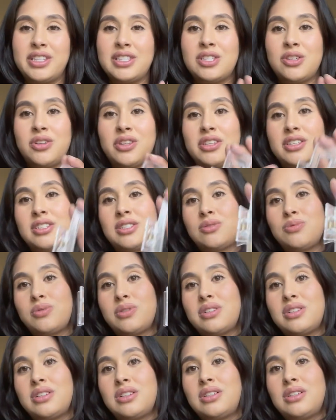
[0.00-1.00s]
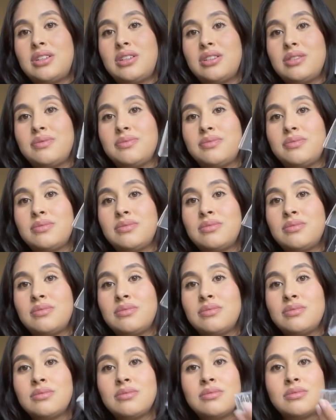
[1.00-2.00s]
So this one
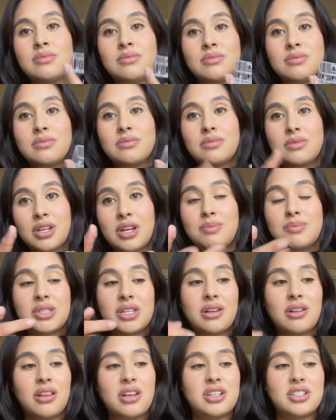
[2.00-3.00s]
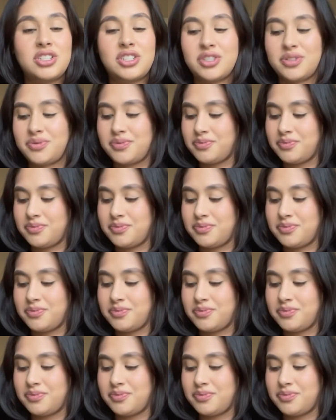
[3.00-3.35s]
comes in clutch.